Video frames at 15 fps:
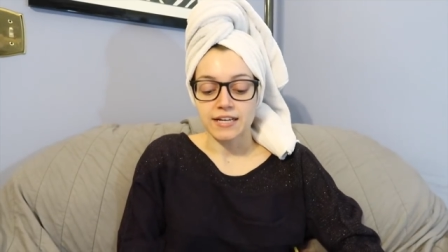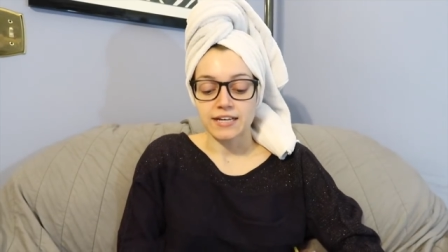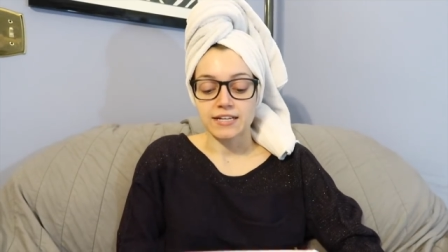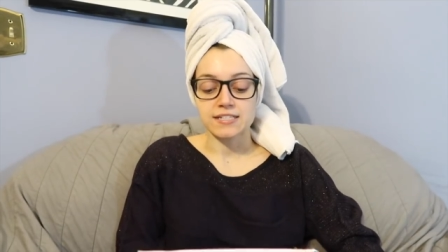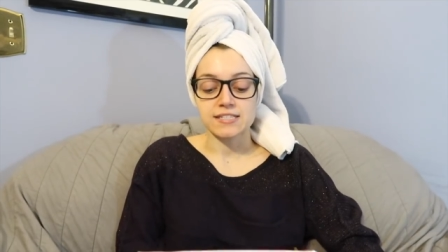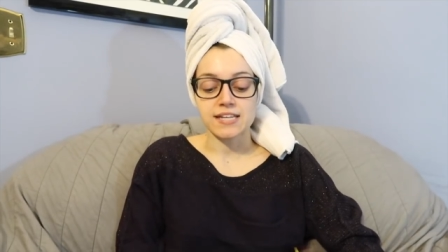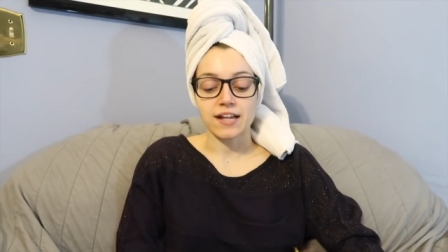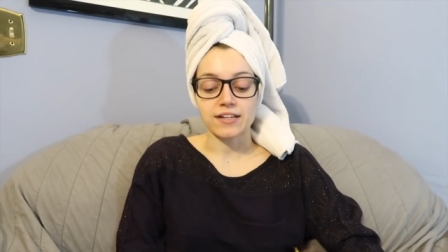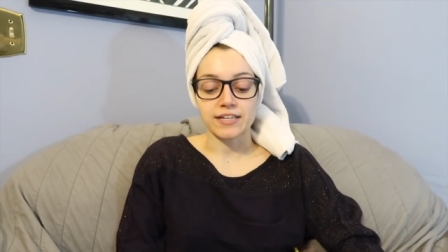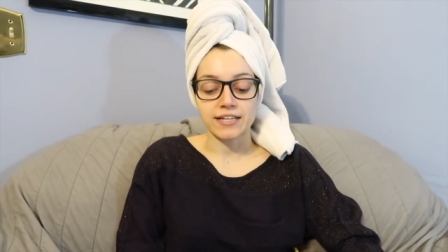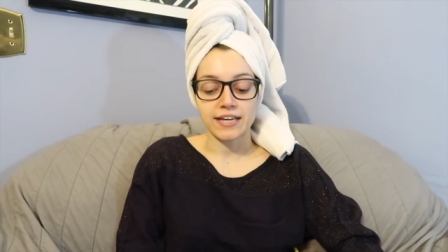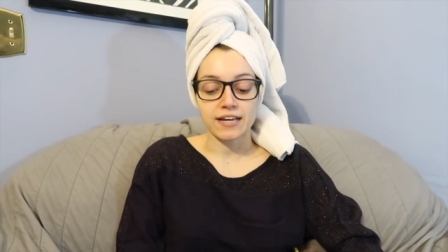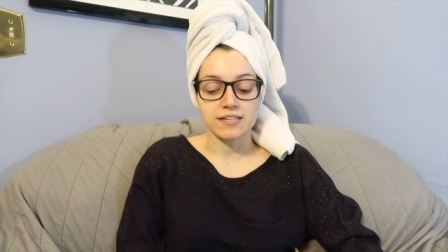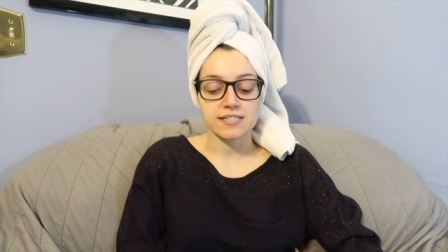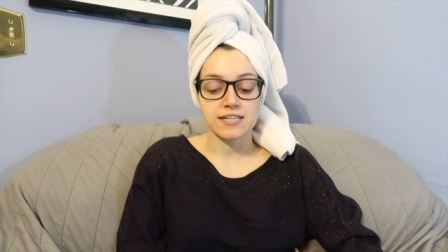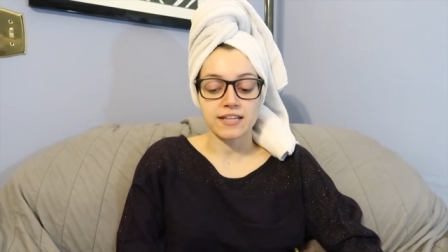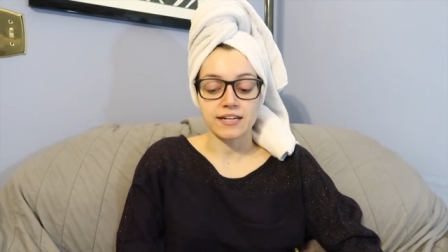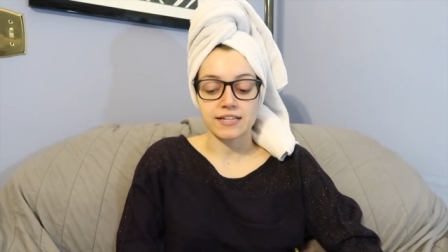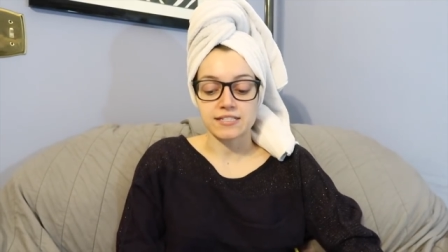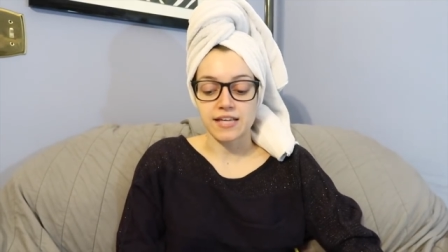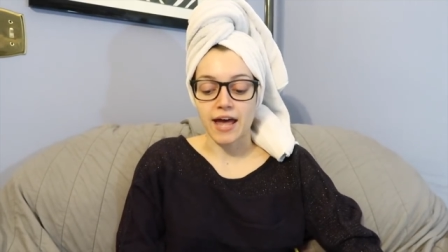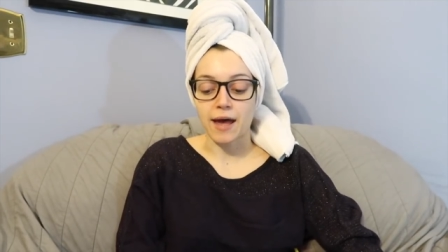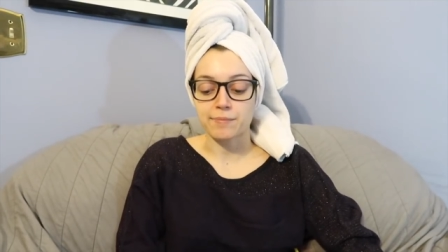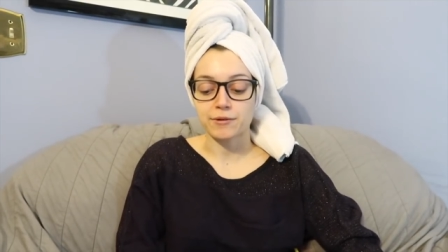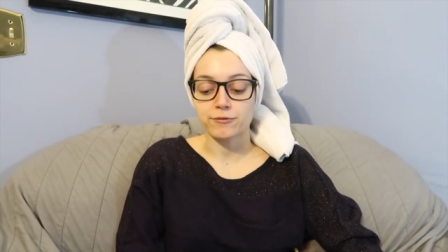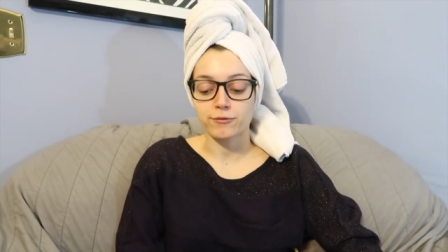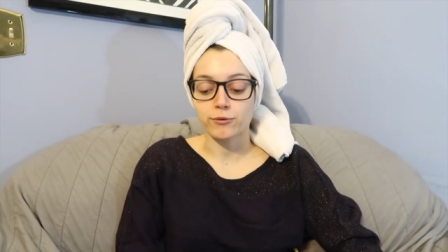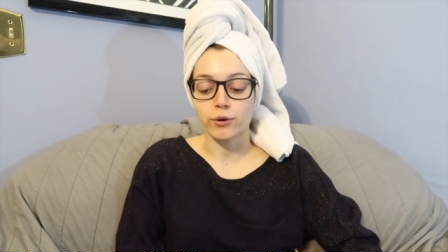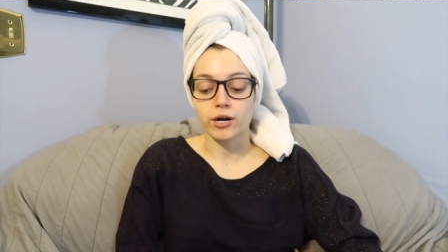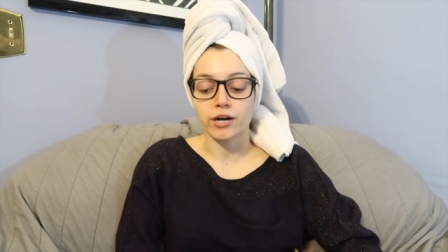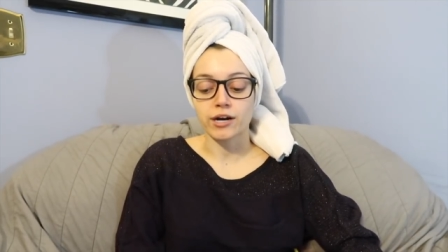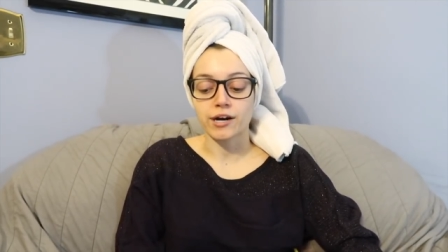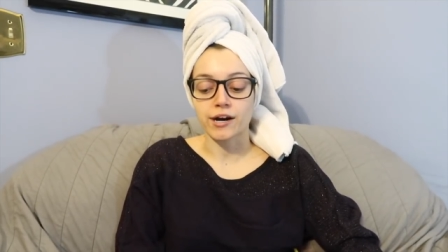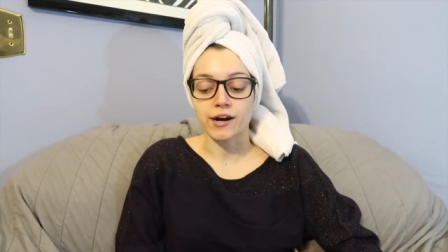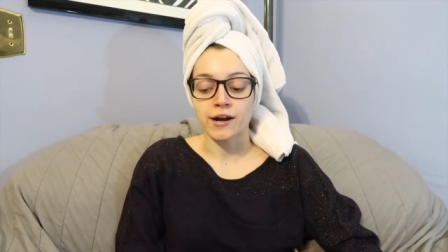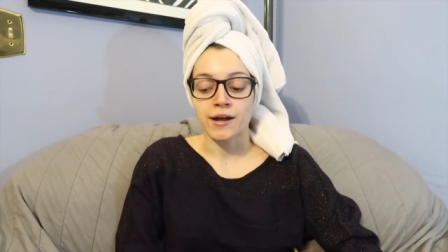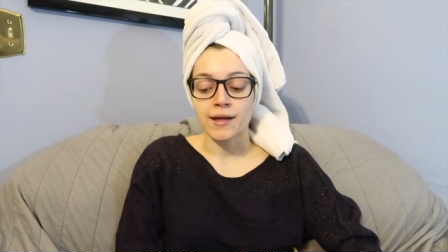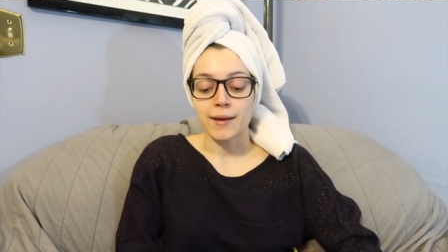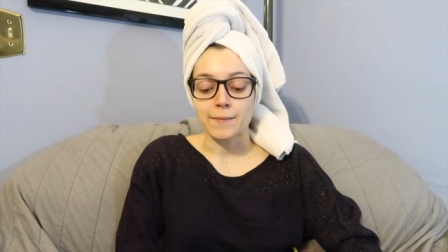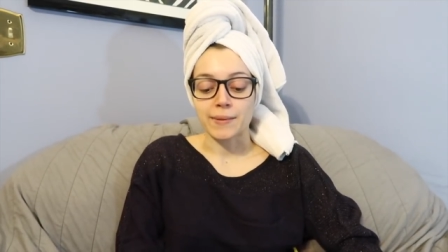He's telling Kaycee that he's happy for her,